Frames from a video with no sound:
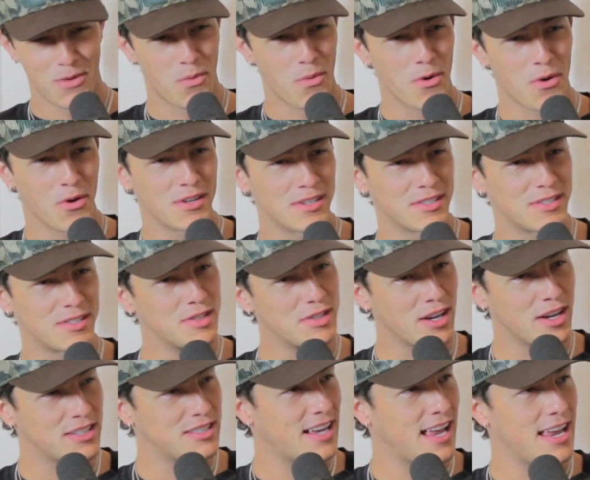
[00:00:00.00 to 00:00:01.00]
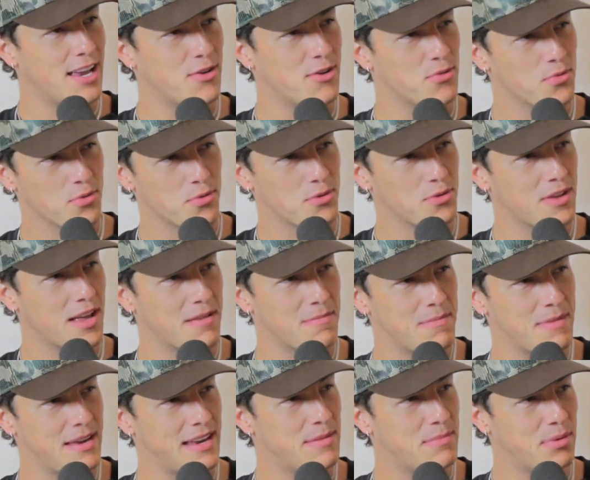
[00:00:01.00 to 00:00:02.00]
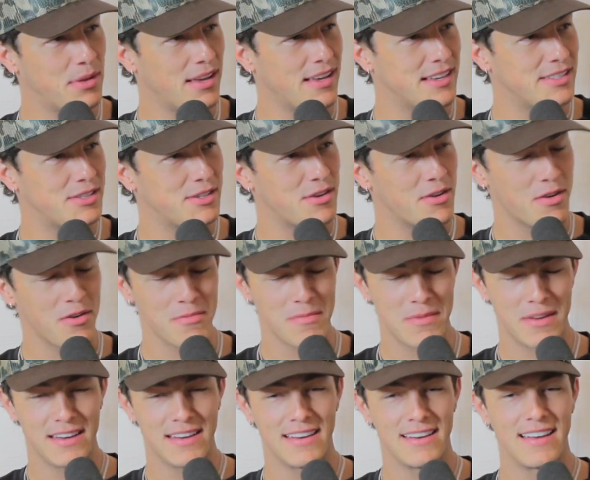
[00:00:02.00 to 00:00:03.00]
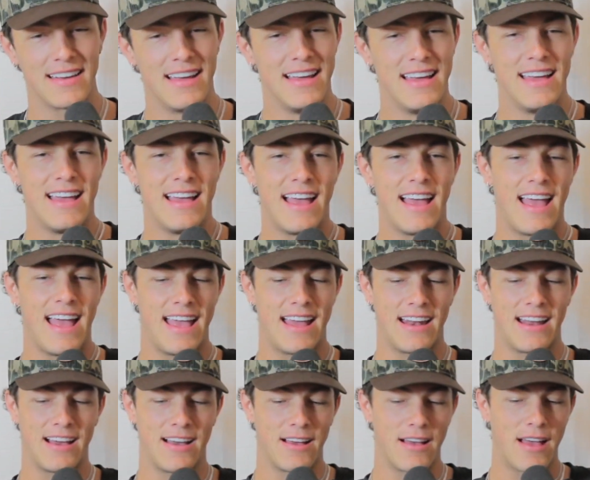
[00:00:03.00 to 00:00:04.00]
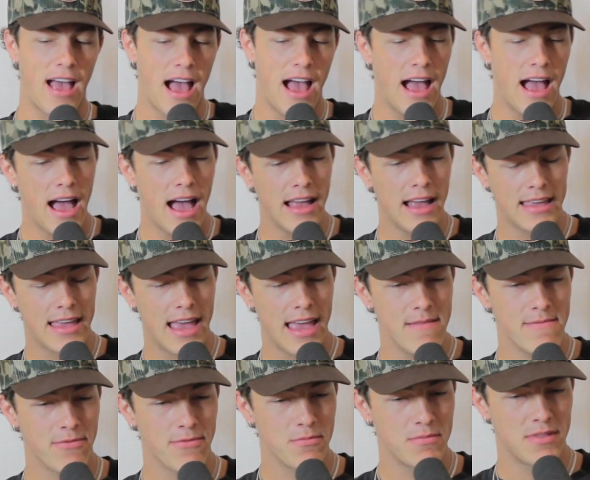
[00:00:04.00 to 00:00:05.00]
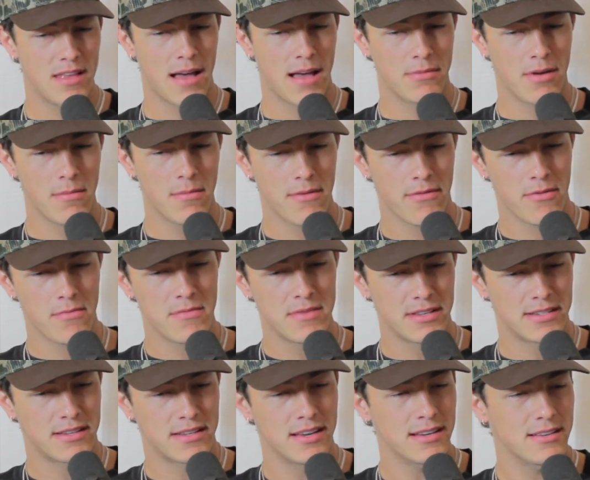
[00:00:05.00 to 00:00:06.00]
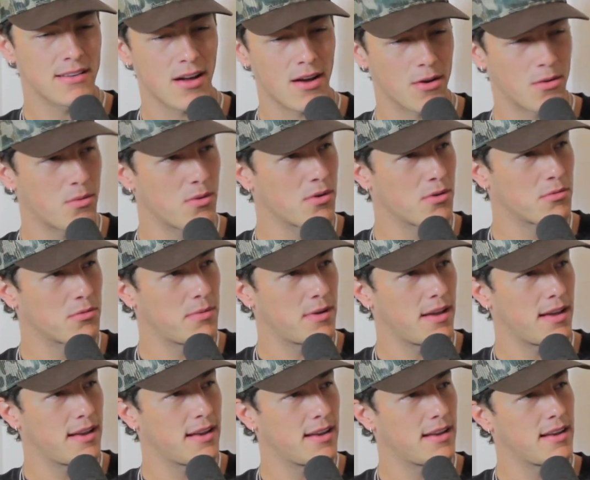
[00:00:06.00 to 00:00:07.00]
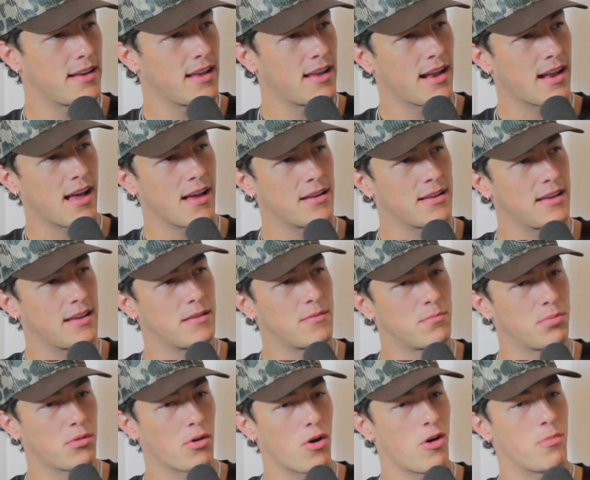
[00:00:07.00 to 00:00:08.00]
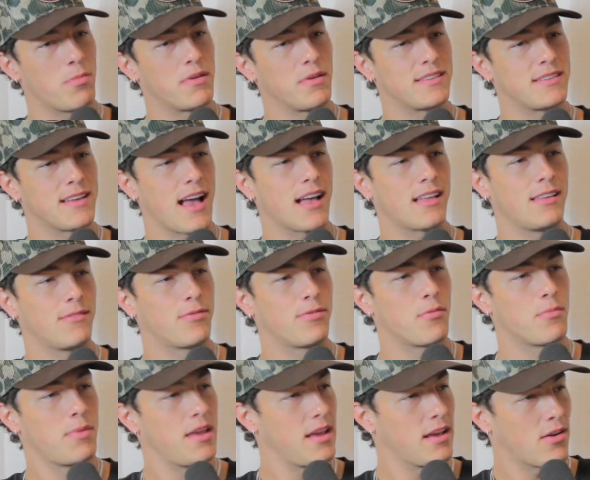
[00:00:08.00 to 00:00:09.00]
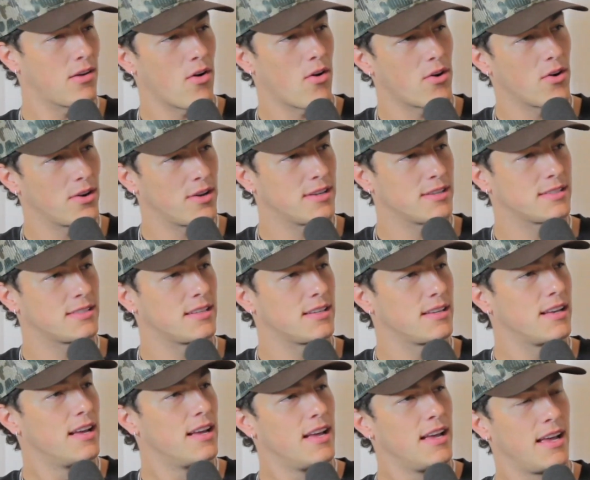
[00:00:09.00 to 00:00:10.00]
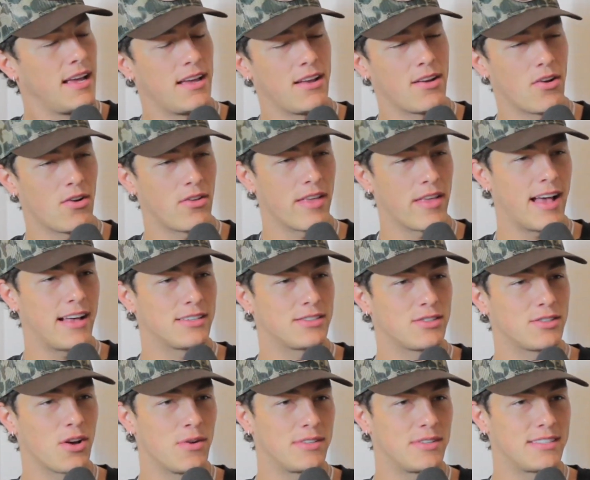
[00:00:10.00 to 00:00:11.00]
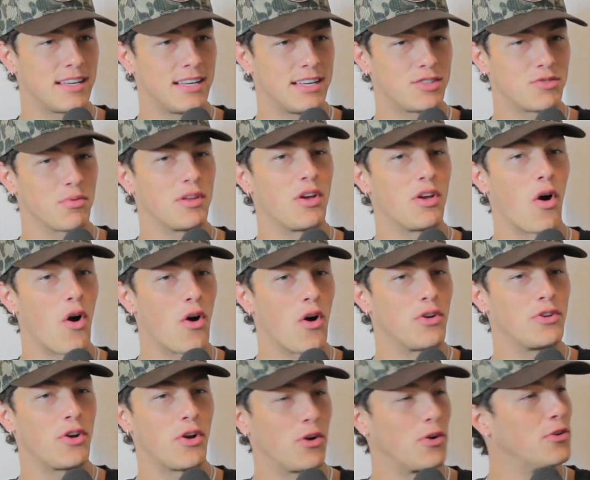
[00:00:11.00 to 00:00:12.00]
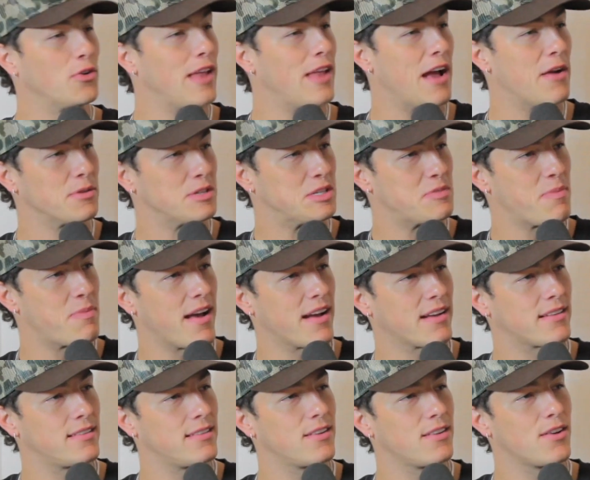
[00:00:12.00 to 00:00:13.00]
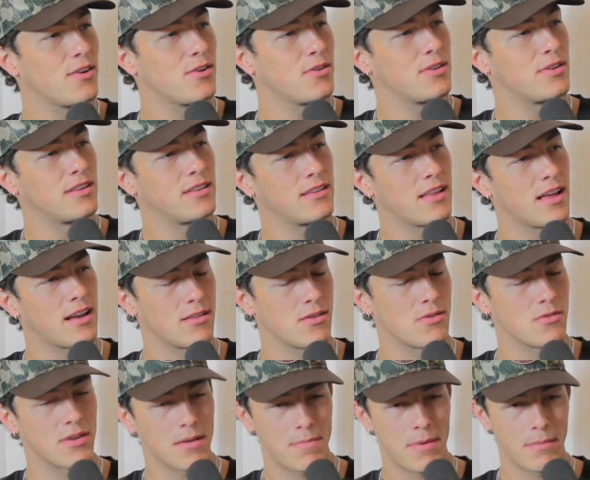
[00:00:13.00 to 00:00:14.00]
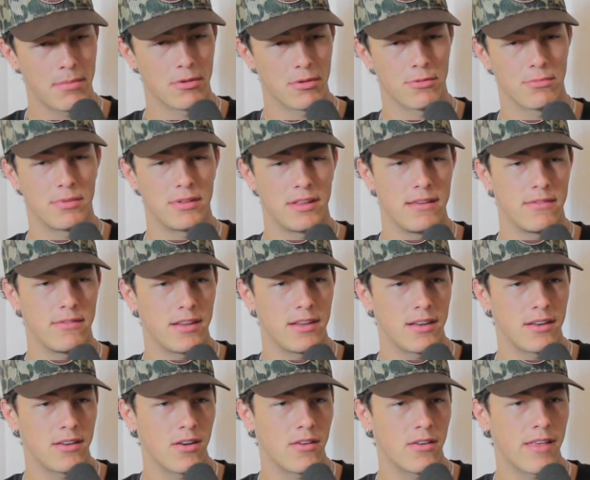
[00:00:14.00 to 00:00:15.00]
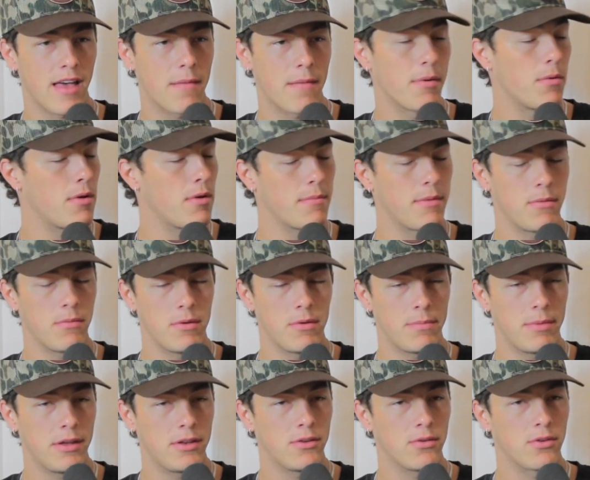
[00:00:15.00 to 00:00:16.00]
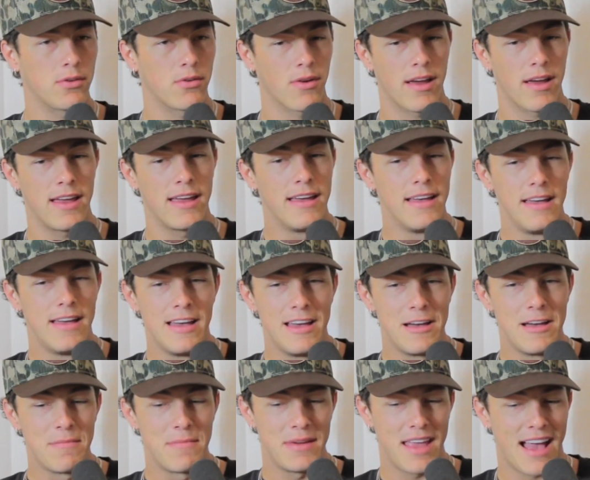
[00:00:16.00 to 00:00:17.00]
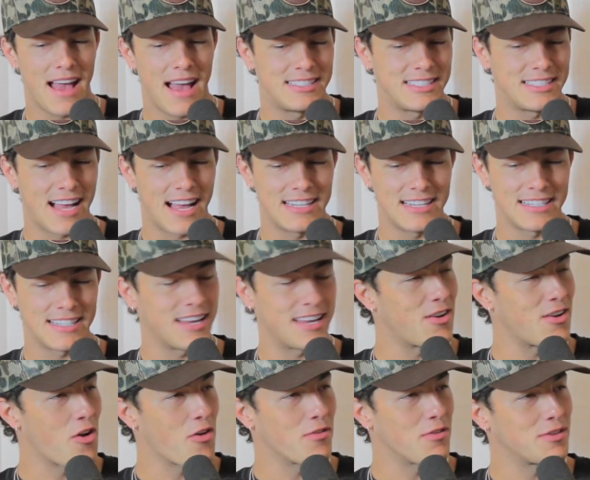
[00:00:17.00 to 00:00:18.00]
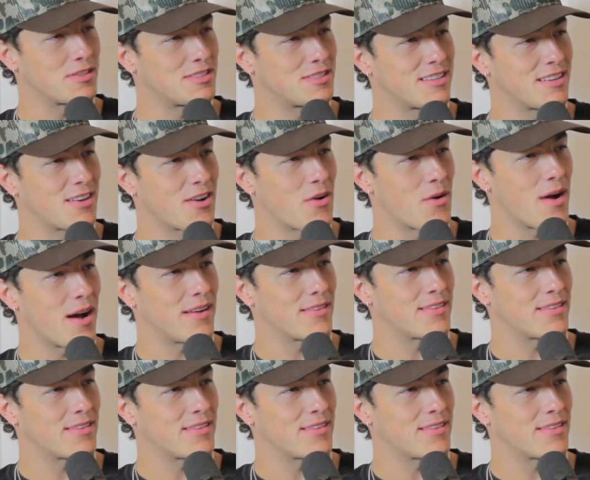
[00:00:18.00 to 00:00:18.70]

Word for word: the world is such a cruel, like mean place. You know what I mean? And yeah, and uh, I, I came from I'm coming from this TikTok world, man, and and I didn't blow up exactly from being an artist and and all that. So it's it's really hard to earn that respect, you know, yeah. and let alone get people to believe it and all that. But I mean, we've been doing great but yeah, just I just get nervous to go